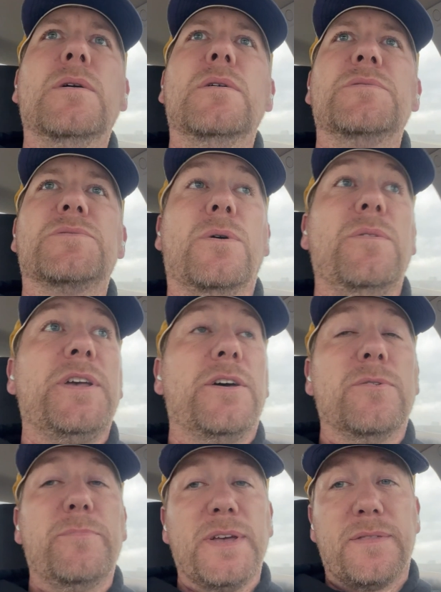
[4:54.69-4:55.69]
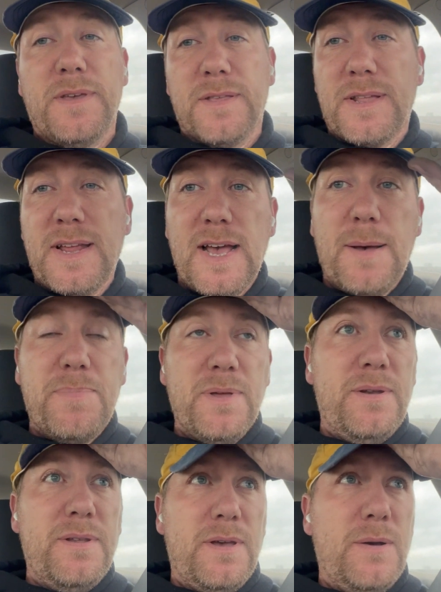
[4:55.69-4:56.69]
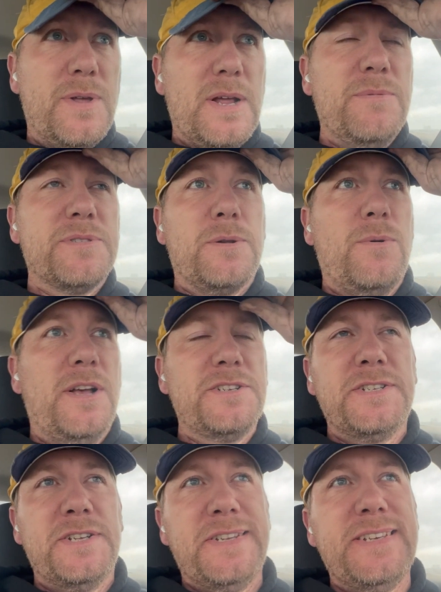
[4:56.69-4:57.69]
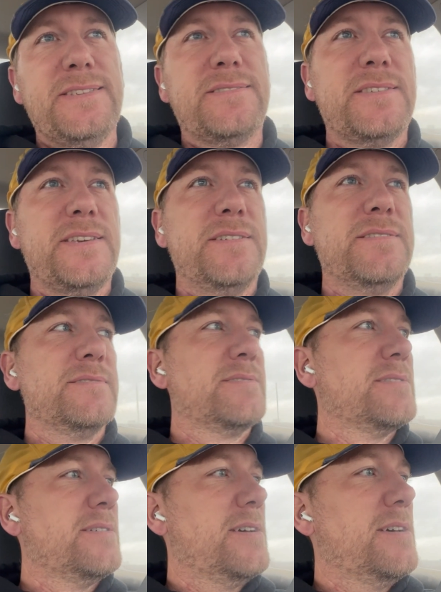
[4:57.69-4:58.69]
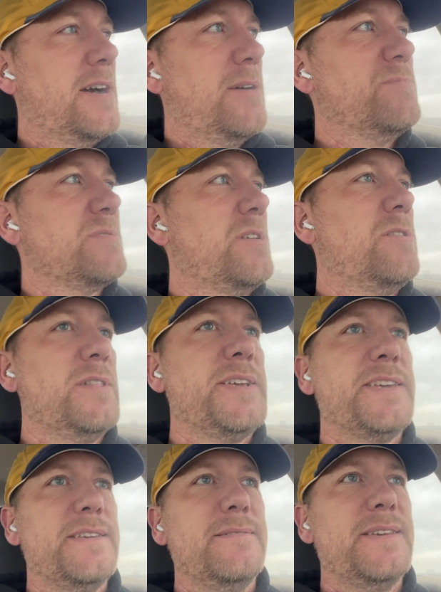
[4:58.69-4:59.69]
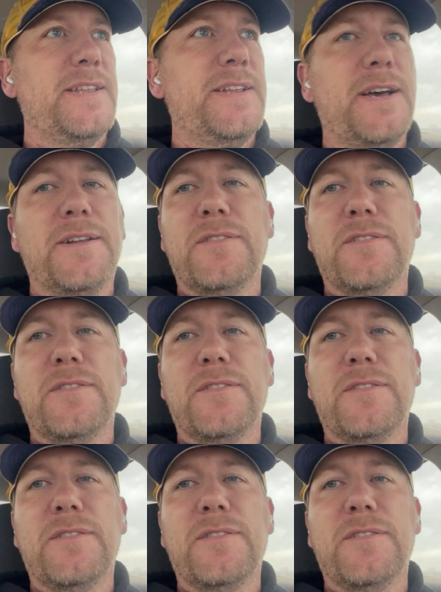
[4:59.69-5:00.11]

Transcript: So the other big thing that happened when I was in Washington, D.C. is I was literally getting out